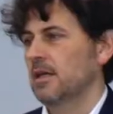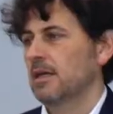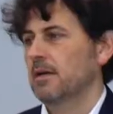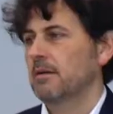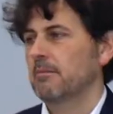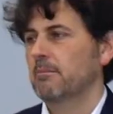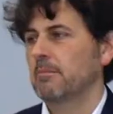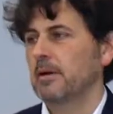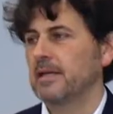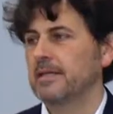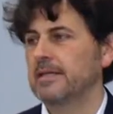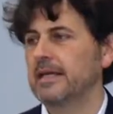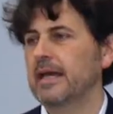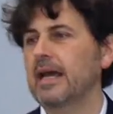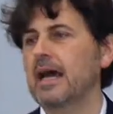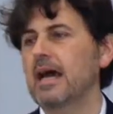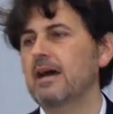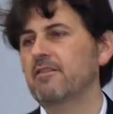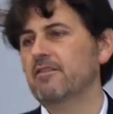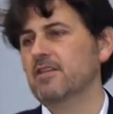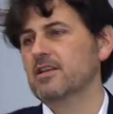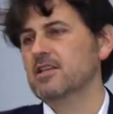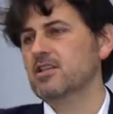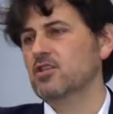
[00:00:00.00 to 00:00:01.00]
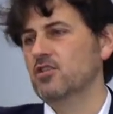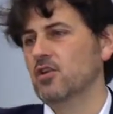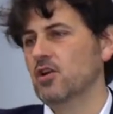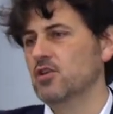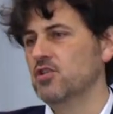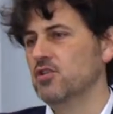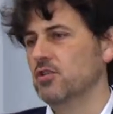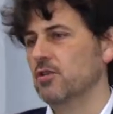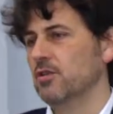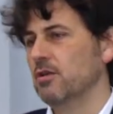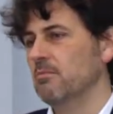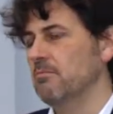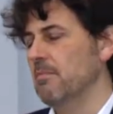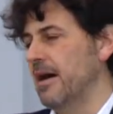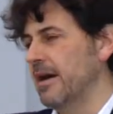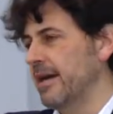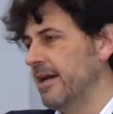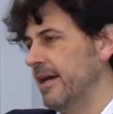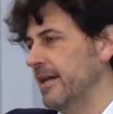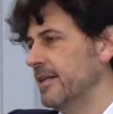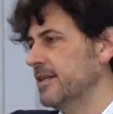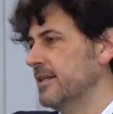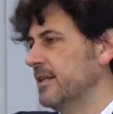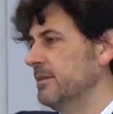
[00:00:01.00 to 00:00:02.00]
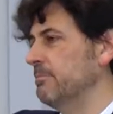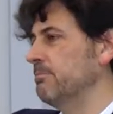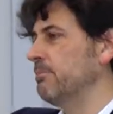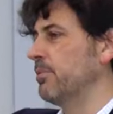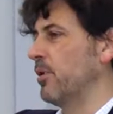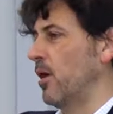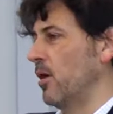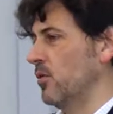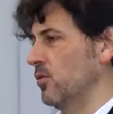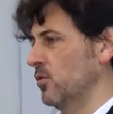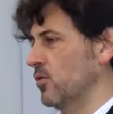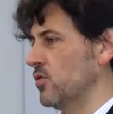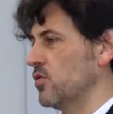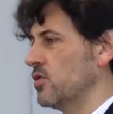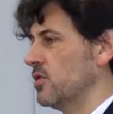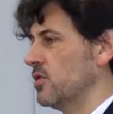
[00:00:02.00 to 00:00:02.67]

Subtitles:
I need to understand my brand, I need to understand the